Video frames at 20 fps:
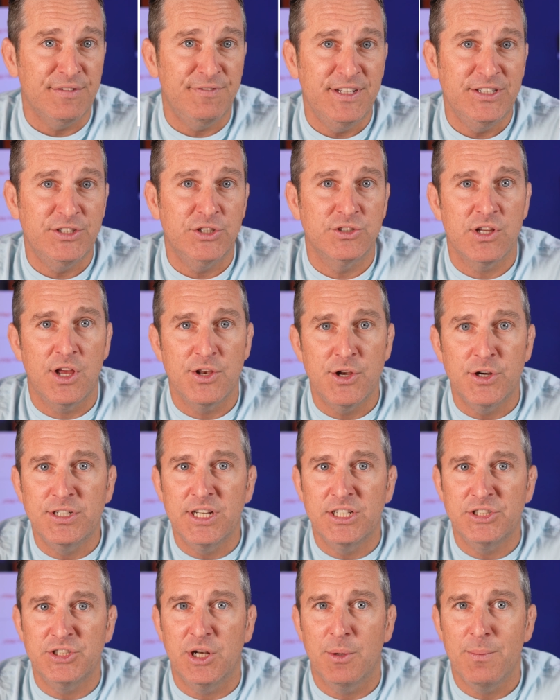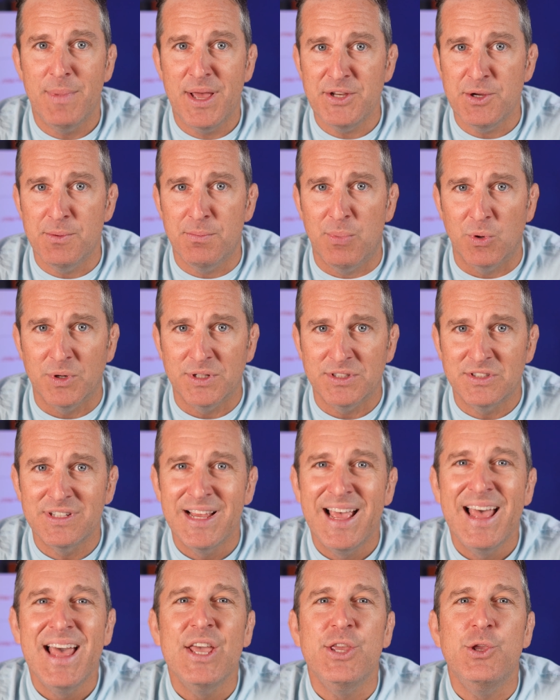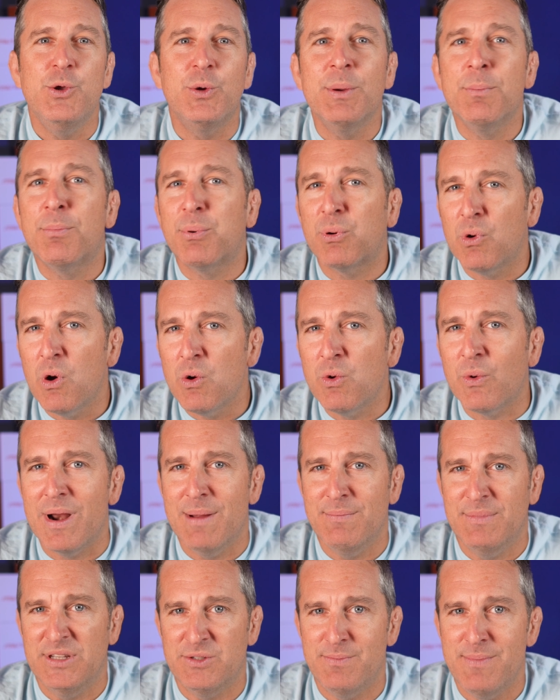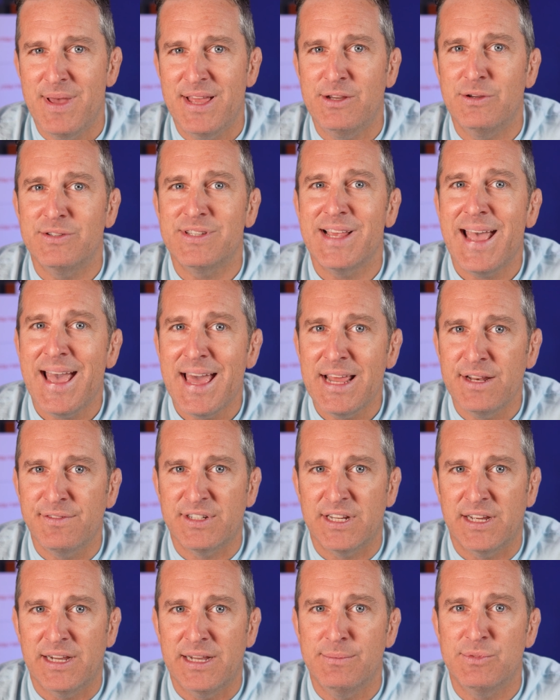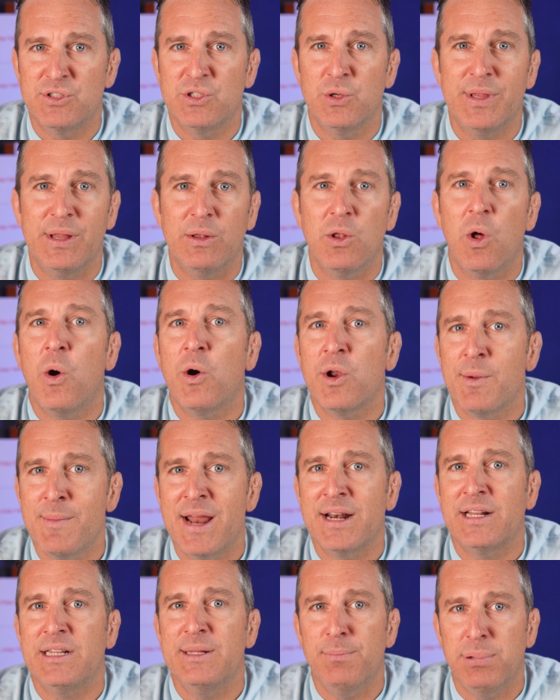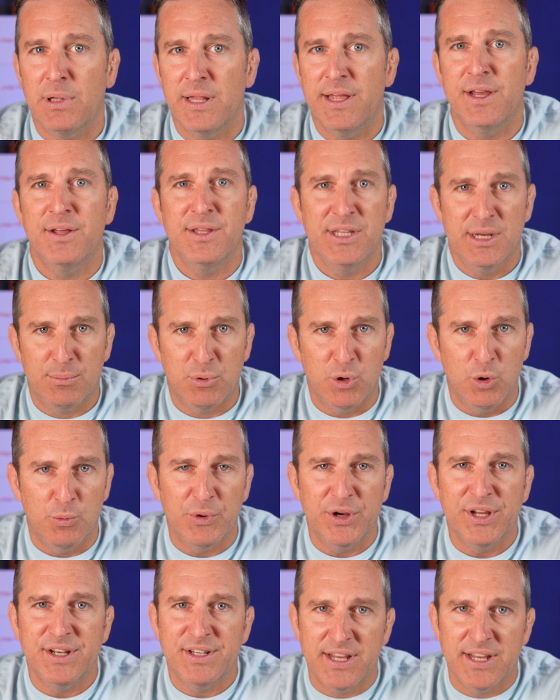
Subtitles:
features on your digital menu boards, you can program these menus ahead of time so they'll automatically play on the appropriate